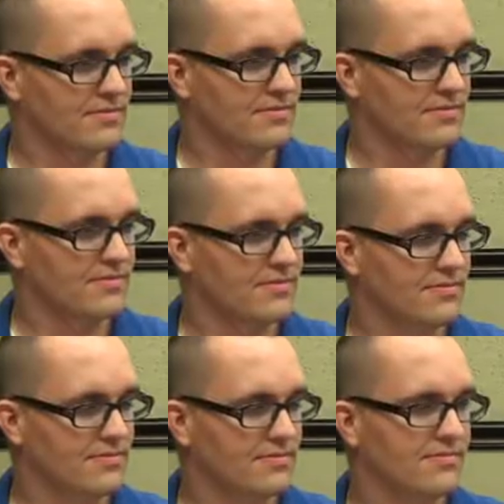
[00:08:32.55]

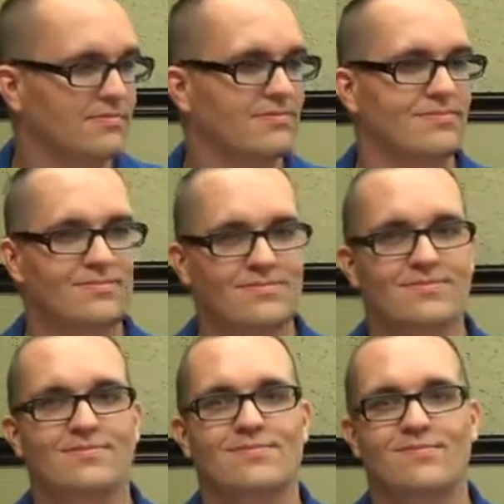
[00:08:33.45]

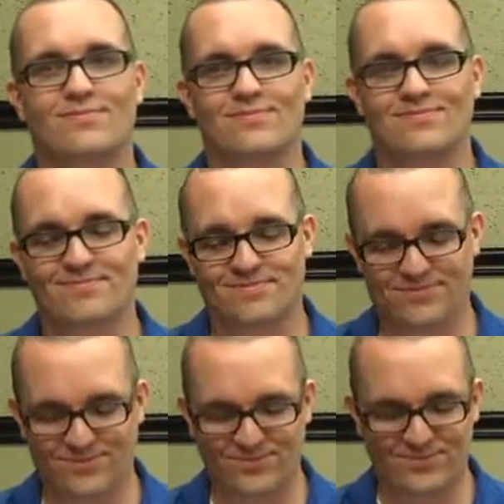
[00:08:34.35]

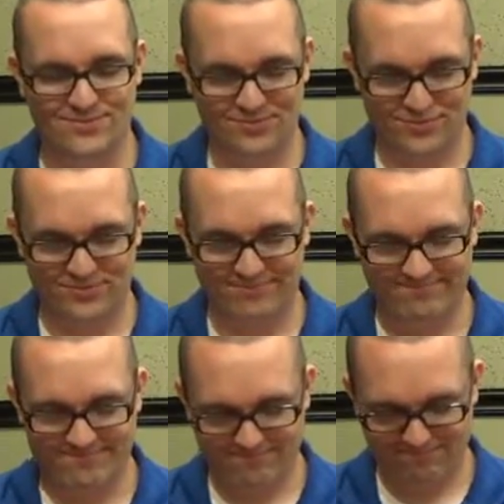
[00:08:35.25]

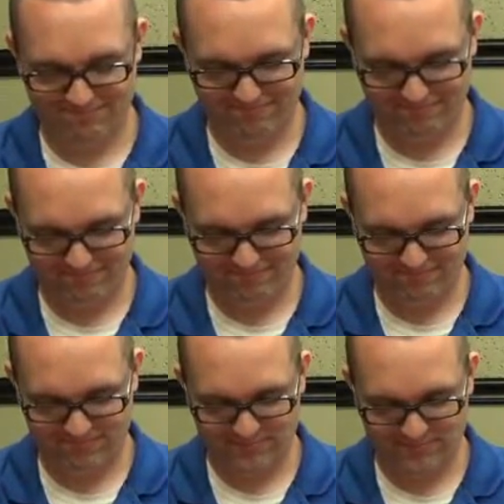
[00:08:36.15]

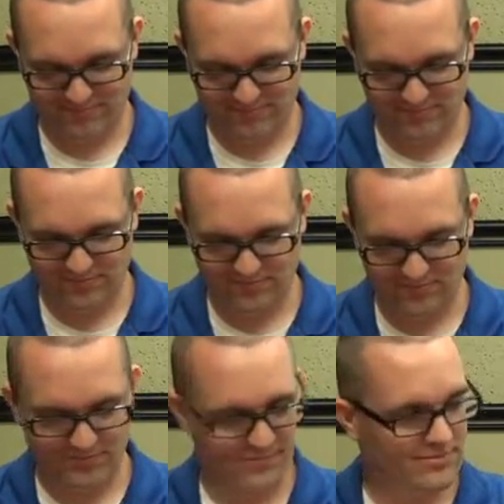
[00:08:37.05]

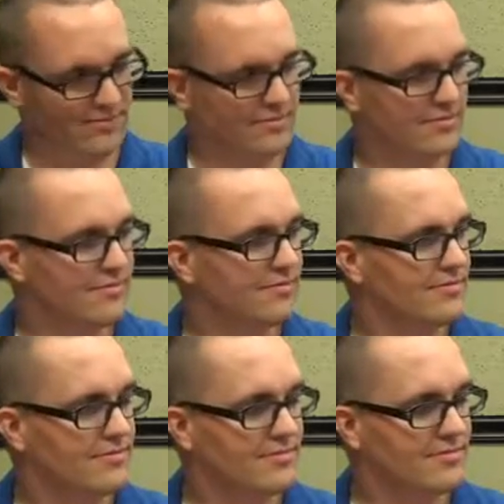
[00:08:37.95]

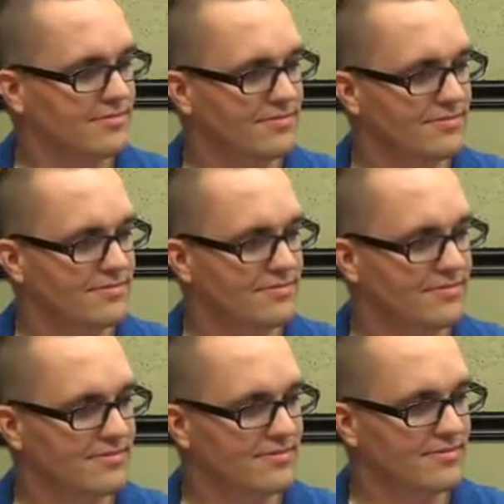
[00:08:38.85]

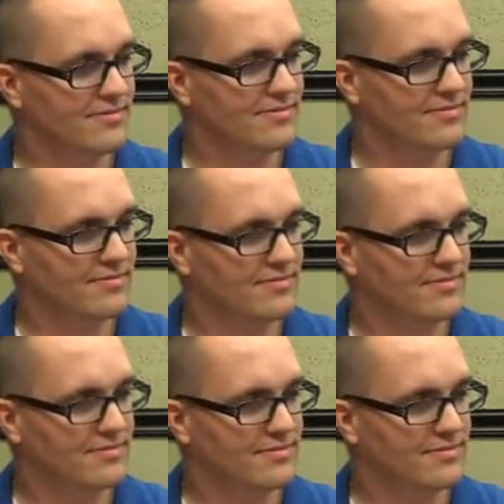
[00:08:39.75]
No words are spoken by the person on screen.